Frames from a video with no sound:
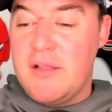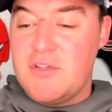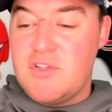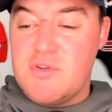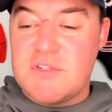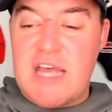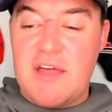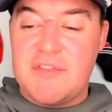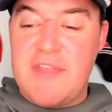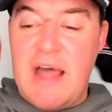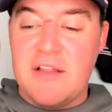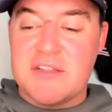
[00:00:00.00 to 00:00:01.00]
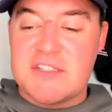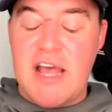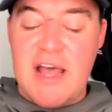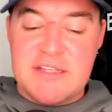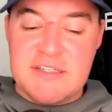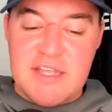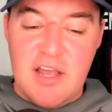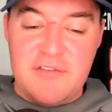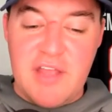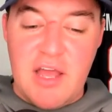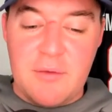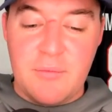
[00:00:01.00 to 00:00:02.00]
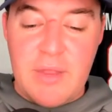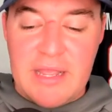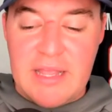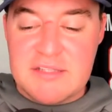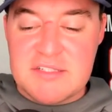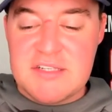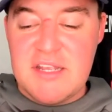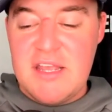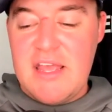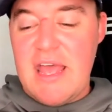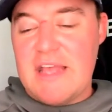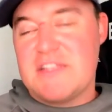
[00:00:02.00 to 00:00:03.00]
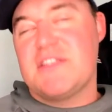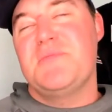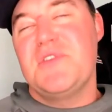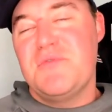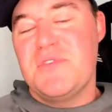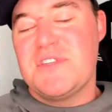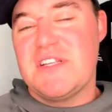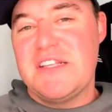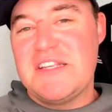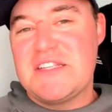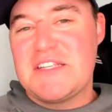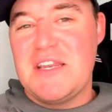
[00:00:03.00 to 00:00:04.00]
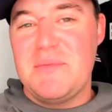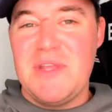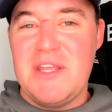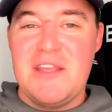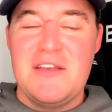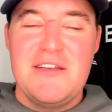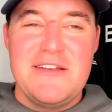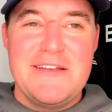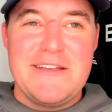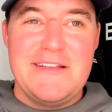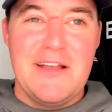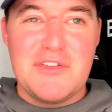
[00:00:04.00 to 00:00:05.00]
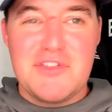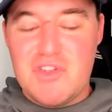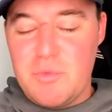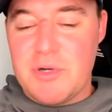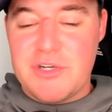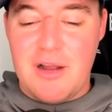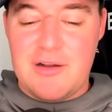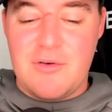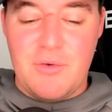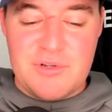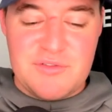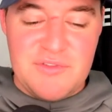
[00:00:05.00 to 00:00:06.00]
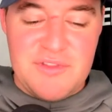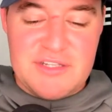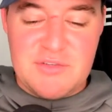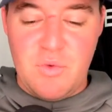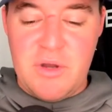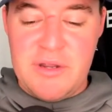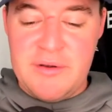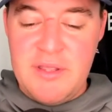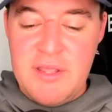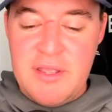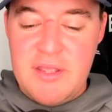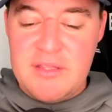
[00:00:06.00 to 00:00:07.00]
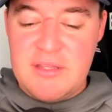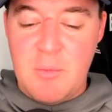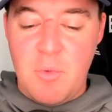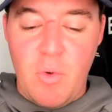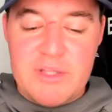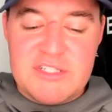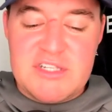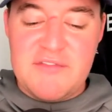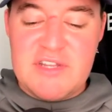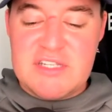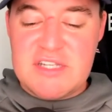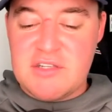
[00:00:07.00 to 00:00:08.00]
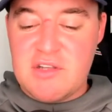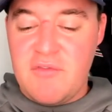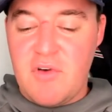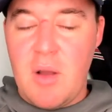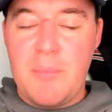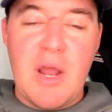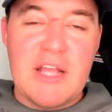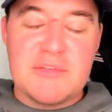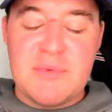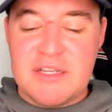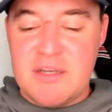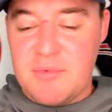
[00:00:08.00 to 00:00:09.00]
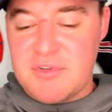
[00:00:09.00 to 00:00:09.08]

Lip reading: two South Dallas guys, Kelvion Riggins. SMU is at least going to be a super dark horse for this one. Number 176 overall prospect, number